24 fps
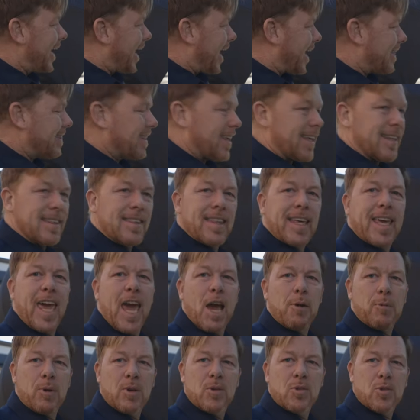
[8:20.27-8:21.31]
and then the
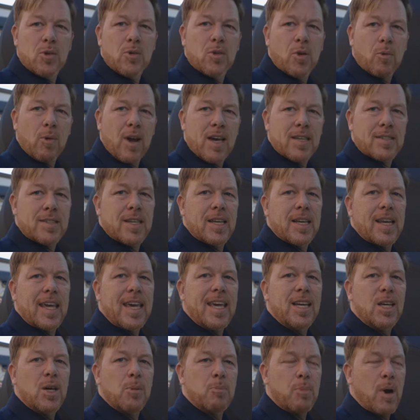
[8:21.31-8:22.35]
camera do the rest and
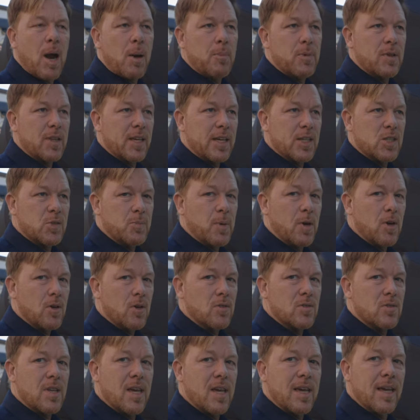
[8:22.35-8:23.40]
end up properly
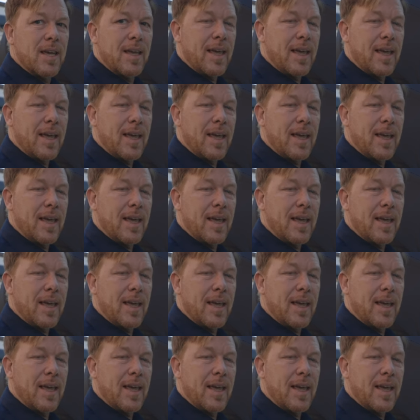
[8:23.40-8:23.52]
exposed.